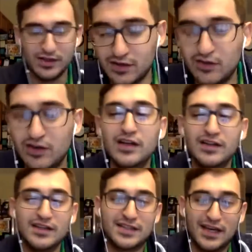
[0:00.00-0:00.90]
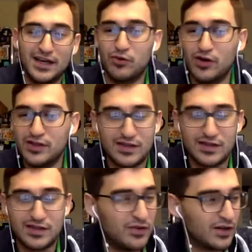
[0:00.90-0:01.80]
So let's get it, boys.
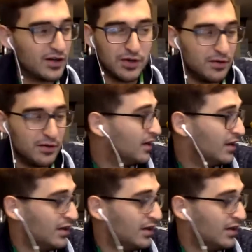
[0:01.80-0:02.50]
Fucking pumped.